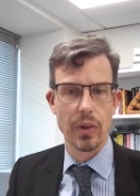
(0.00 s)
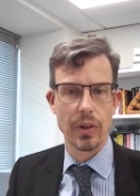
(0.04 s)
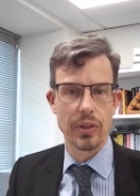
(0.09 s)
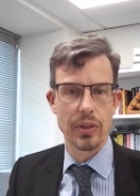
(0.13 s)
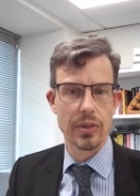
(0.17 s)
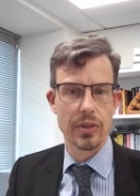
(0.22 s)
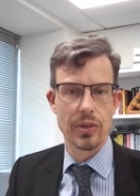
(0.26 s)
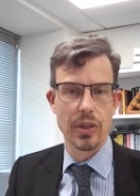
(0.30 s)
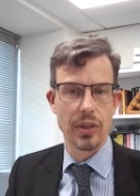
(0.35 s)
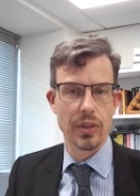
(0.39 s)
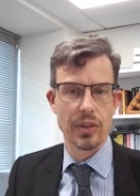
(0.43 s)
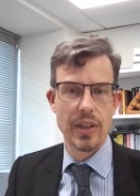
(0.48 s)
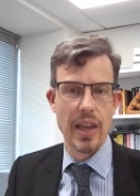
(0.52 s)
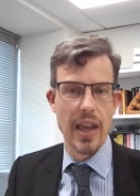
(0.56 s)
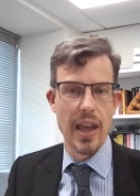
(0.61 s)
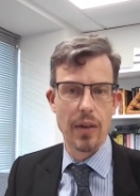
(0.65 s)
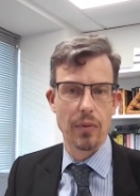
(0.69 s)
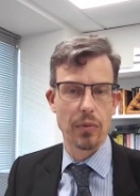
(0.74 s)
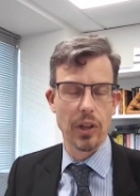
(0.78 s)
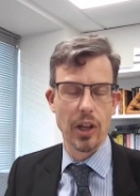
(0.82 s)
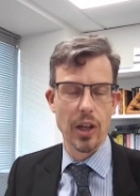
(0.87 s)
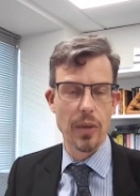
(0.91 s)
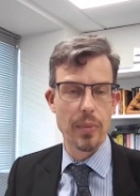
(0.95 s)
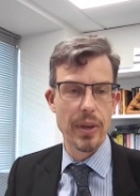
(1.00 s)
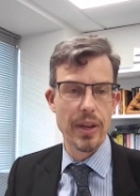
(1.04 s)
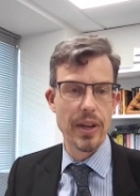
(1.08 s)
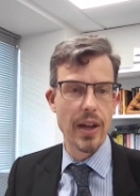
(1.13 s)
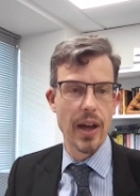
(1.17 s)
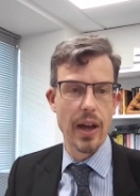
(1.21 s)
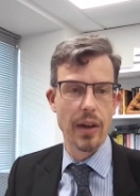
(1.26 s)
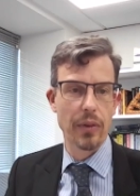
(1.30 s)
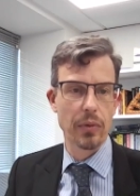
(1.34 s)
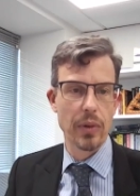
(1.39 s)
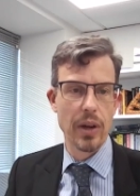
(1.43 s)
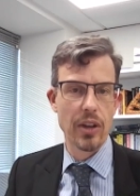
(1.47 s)
which just can't really be
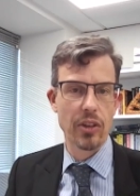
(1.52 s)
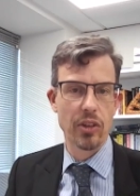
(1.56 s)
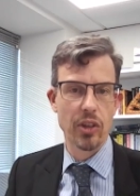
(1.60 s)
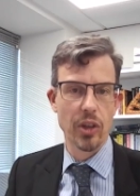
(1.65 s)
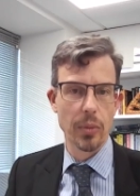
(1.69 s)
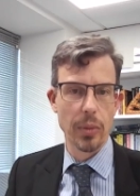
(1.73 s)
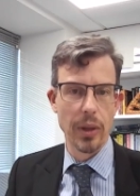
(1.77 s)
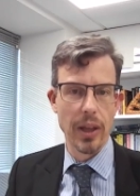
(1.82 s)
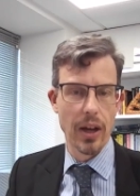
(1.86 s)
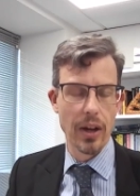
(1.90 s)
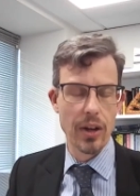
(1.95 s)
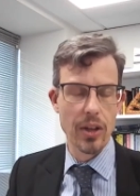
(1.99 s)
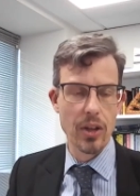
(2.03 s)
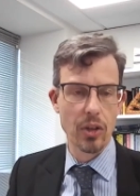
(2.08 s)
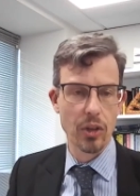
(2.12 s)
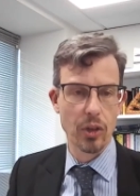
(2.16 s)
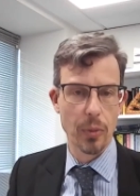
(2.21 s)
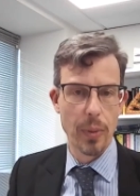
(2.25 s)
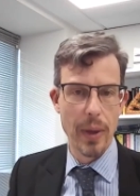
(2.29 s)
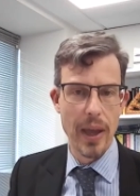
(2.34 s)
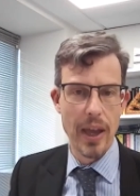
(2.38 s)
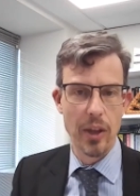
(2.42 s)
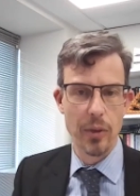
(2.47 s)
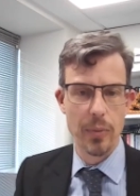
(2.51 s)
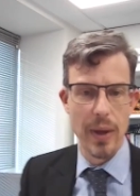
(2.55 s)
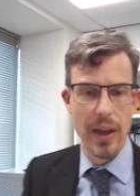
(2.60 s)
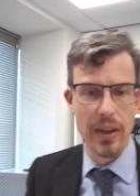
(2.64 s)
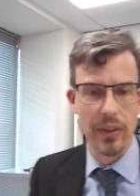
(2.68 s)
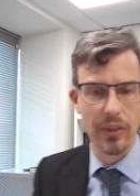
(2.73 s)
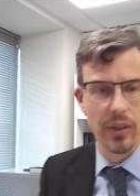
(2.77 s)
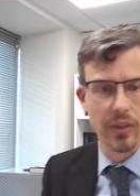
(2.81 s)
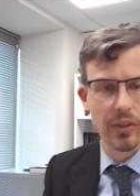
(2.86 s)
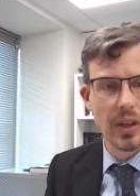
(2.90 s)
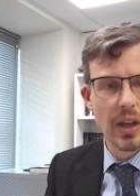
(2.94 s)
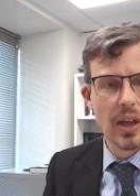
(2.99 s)
done reasonably on a user pays
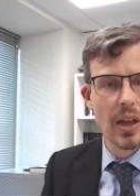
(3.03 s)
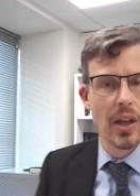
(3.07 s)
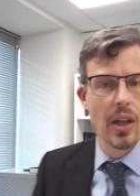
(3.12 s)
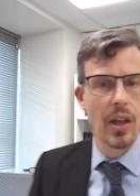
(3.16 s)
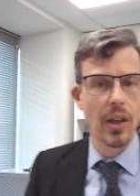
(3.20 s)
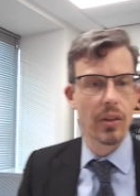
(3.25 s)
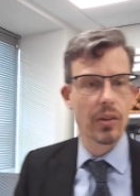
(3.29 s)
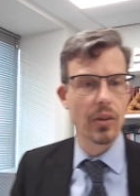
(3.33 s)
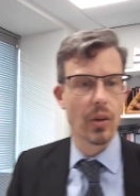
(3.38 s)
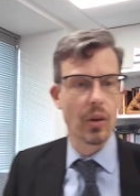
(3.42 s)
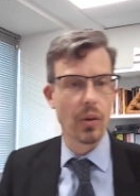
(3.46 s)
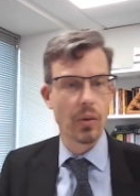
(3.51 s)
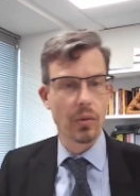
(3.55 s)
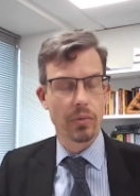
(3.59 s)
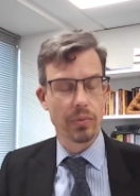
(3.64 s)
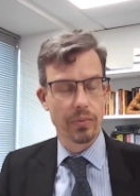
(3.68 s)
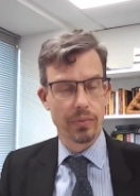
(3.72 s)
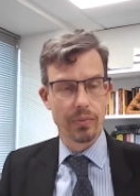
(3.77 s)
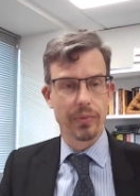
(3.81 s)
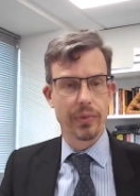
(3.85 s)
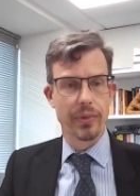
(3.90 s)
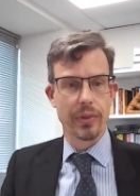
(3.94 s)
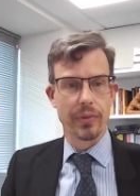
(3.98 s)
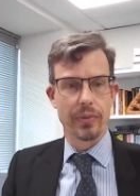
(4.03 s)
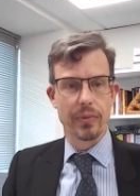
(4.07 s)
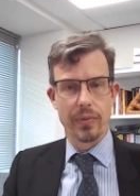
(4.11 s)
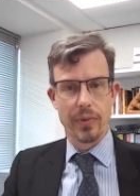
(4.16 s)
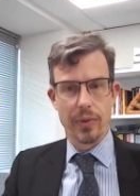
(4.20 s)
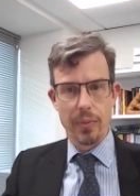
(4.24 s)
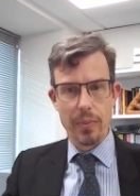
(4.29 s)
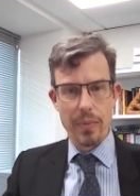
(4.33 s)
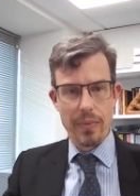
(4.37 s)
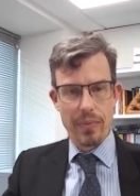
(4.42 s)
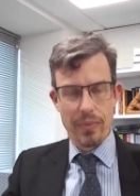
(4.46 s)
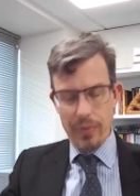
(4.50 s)
basis. So just
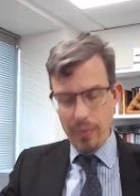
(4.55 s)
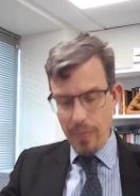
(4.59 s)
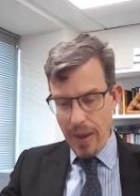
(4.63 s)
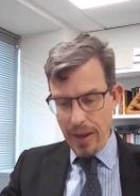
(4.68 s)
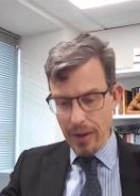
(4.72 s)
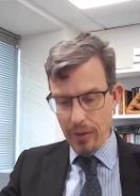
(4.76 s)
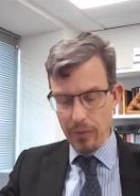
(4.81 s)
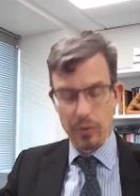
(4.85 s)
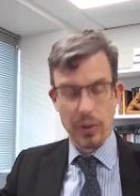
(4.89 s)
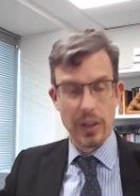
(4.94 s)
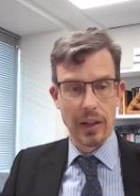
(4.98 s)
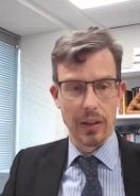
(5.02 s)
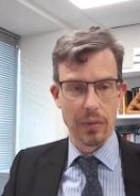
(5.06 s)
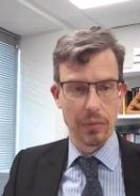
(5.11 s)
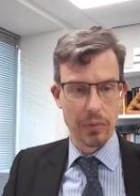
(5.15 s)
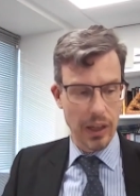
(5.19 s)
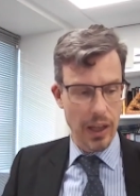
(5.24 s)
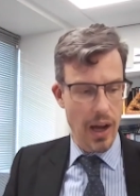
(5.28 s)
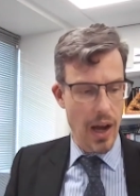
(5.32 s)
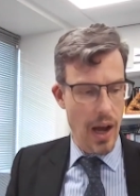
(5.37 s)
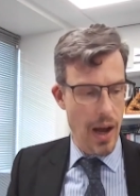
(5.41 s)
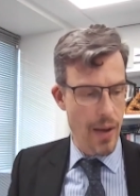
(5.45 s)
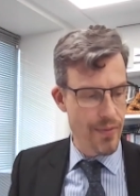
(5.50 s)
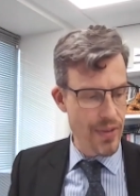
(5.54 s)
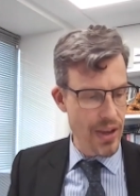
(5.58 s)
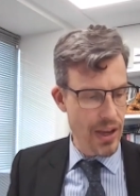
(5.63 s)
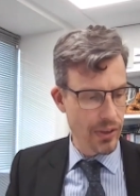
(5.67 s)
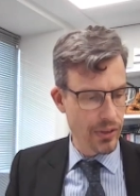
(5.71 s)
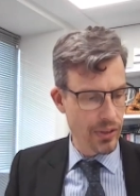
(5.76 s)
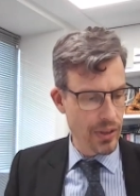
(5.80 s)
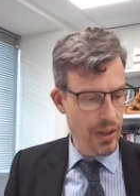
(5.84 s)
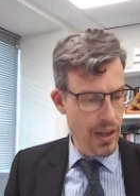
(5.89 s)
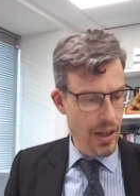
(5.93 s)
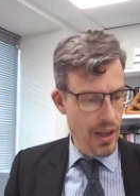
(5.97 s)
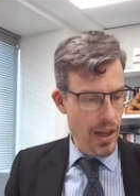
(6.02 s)
to make it really, really
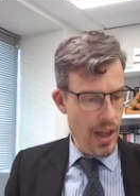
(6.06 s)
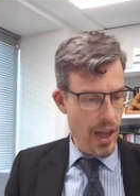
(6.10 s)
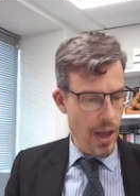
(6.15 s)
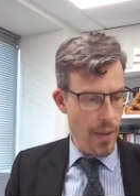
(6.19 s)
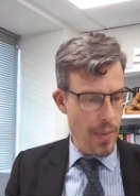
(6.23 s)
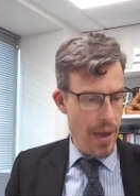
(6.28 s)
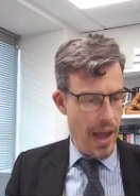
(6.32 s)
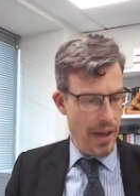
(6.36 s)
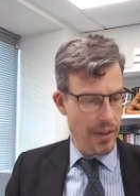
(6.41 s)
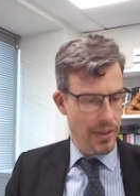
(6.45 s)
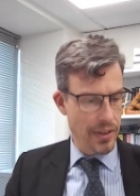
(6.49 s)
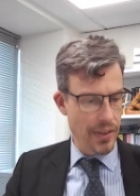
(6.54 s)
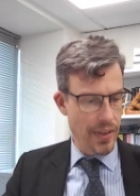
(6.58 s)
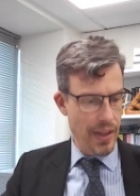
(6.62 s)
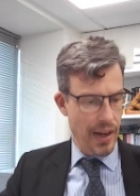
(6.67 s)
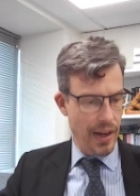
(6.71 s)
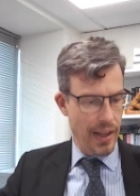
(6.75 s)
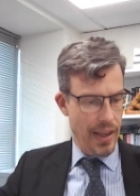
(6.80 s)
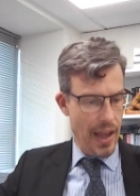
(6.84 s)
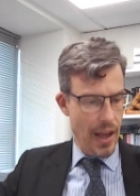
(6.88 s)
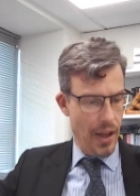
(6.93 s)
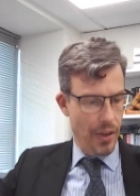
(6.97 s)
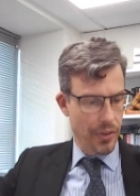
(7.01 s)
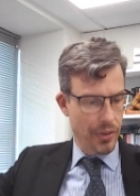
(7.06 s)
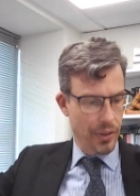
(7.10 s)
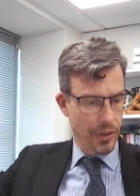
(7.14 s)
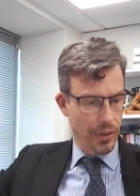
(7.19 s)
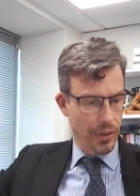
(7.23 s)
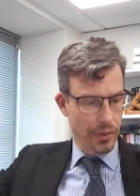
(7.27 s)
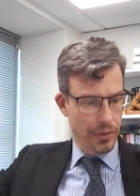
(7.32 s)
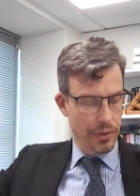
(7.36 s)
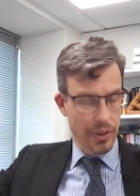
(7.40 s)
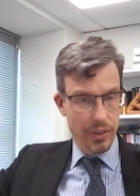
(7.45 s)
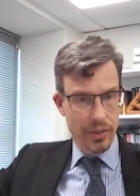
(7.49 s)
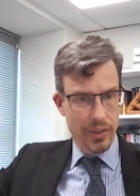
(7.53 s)
obvious, imagine that a
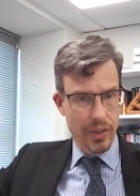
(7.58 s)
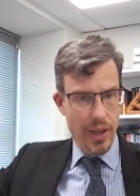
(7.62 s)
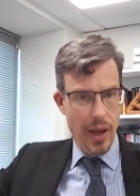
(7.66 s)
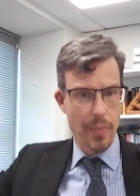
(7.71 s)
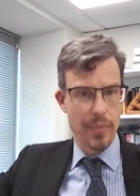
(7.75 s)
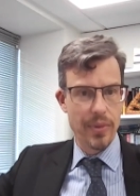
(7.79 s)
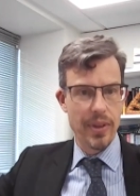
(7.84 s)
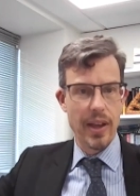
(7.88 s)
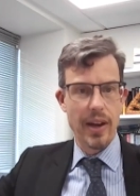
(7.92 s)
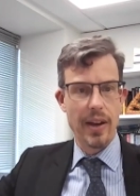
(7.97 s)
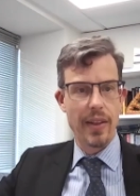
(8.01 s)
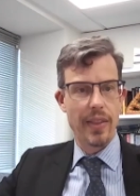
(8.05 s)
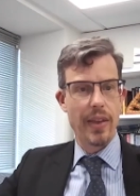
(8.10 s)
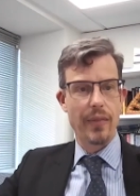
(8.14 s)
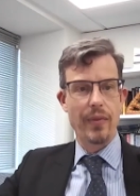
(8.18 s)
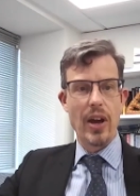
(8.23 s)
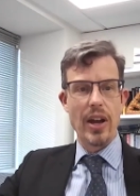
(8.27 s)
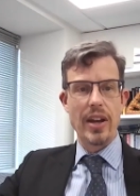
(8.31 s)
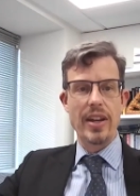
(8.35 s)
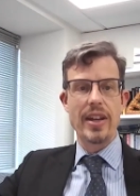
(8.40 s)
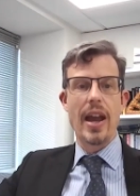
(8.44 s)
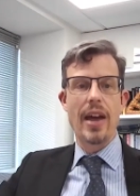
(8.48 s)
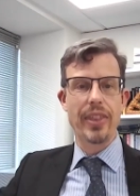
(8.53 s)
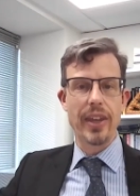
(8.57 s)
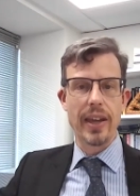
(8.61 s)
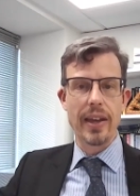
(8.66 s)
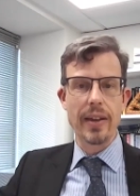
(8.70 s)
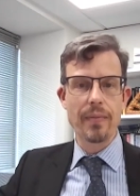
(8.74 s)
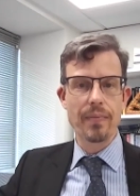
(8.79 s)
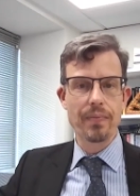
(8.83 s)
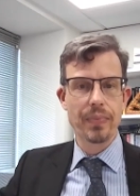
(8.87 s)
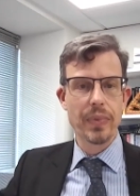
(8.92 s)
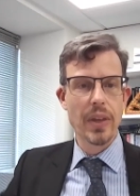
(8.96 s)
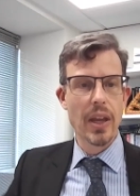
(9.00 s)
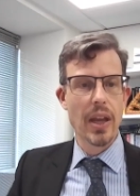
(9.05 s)
council just comes in and they've got
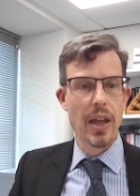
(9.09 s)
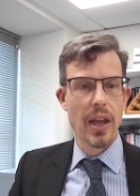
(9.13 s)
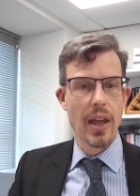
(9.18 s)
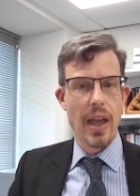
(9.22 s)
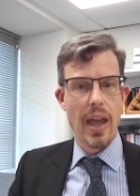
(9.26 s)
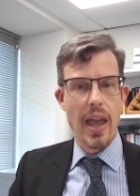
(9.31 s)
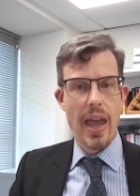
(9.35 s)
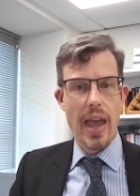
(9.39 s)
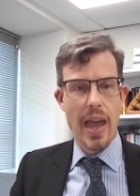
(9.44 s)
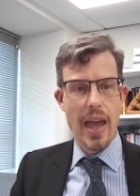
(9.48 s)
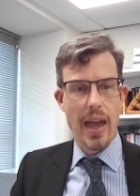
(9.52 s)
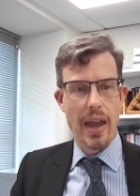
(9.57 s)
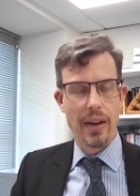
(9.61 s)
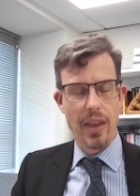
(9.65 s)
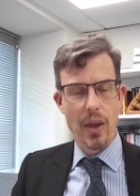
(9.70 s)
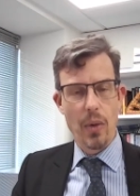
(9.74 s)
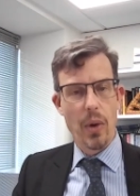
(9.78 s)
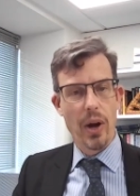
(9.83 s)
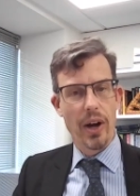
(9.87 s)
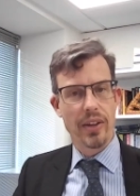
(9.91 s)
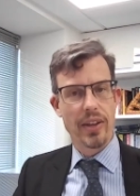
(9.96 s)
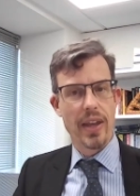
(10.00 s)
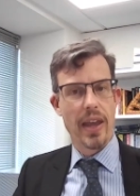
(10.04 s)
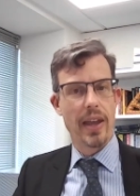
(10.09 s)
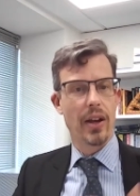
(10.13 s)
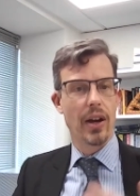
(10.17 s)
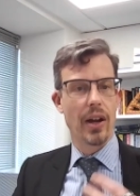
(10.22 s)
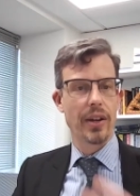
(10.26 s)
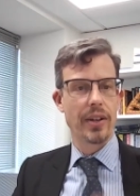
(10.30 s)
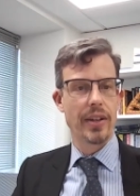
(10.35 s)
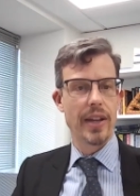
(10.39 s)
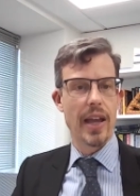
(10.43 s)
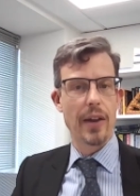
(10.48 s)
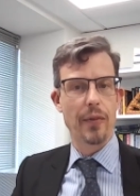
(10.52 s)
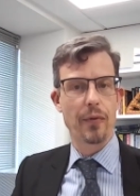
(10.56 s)
nothing and they want to take
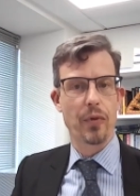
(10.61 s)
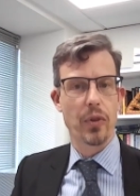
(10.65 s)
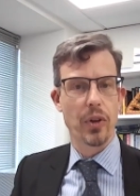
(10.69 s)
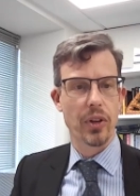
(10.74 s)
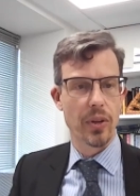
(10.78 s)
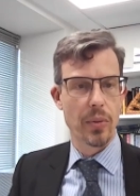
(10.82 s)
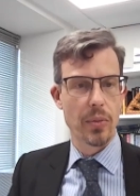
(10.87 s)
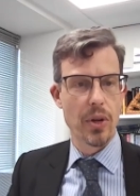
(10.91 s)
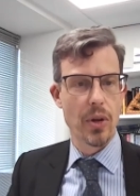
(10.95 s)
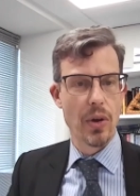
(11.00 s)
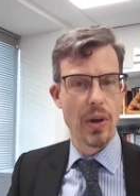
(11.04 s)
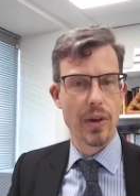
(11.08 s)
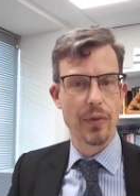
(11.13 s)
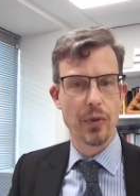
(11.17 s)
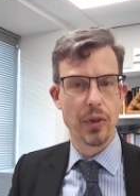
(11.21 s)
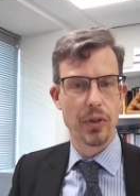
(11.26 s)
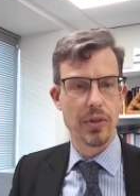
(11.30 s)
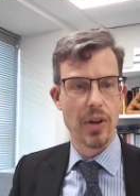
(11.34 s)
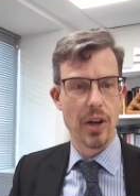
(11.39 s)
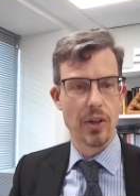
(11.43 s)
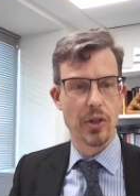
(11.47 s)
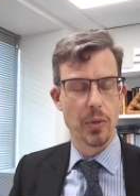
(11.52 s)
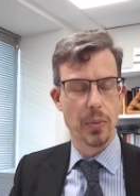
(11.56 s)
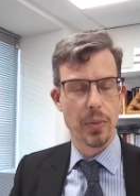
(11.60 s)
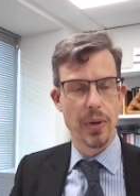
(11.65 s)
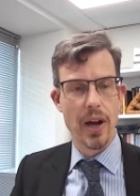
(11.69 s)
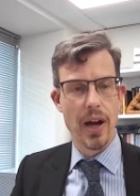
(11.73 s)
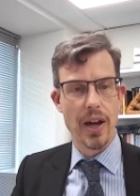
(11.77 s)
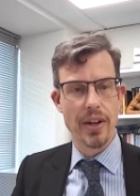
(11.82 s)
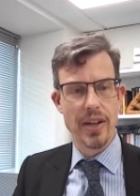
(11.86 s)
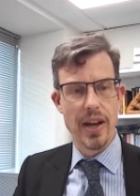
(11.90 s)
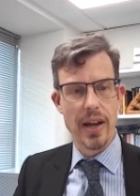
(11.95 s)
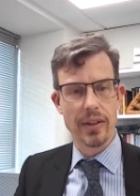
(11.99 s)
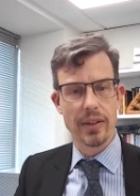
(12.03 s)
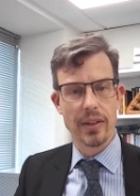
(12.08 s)
on debt for some new infrastructure
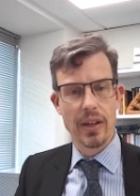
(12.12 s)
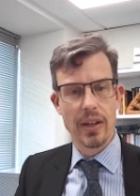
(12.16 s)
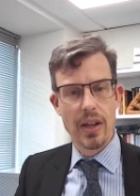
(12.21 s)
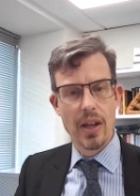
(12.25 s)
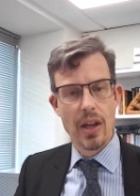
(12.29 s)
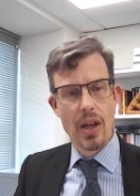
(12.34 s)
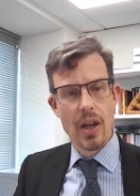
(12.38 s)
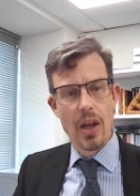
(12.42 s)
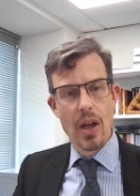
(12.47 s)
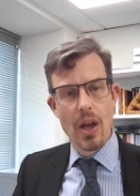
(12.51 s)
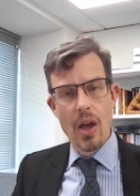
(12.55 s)
project.